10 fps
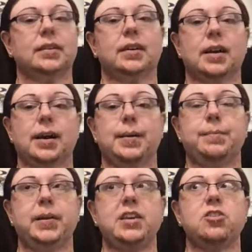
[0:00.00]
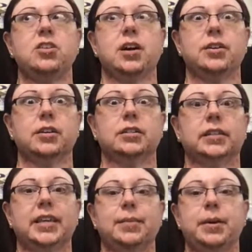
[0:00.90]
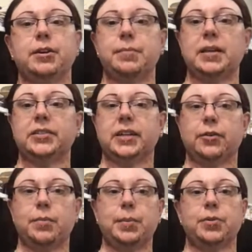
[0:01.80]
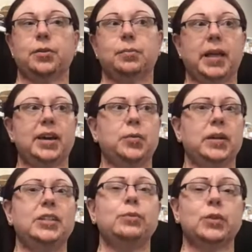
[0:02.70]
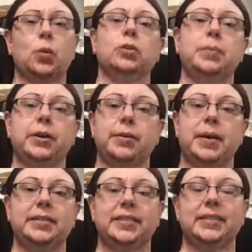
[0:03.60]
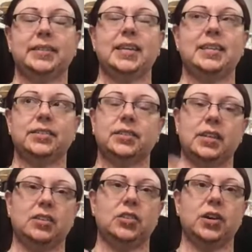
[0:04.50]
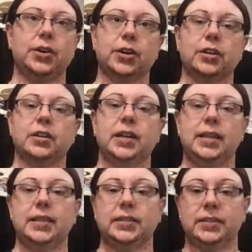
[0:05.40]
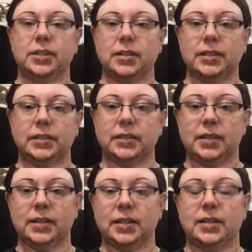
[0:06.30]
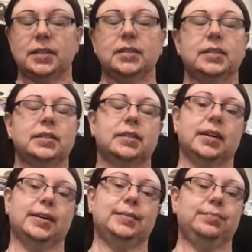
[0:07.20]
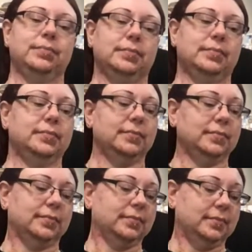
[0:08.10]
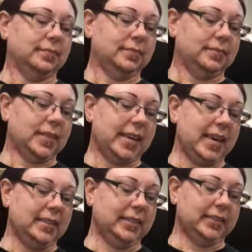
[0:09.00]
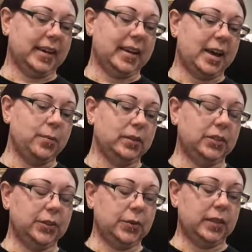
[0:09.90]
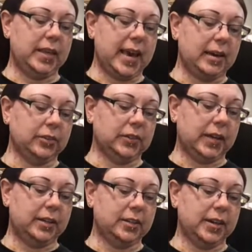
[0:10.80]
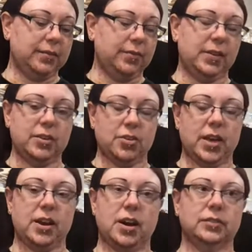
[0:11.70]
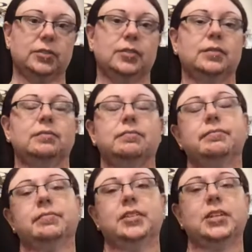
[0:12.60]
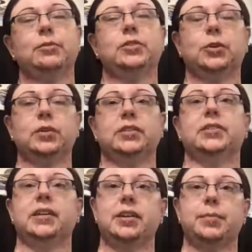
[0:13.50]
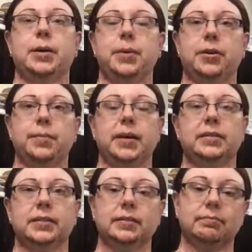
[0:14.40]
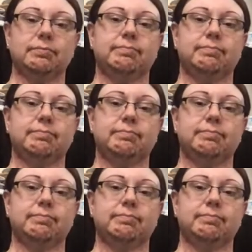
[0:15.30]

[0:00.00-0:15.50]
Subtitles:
But he's younger. Like the Perry Mason, I remember the old black and whites. He was an old Perry Mason. He's younger in this series. I can't decide. I went to The Outsider and finished that off because I was so undecided about Perry Mason.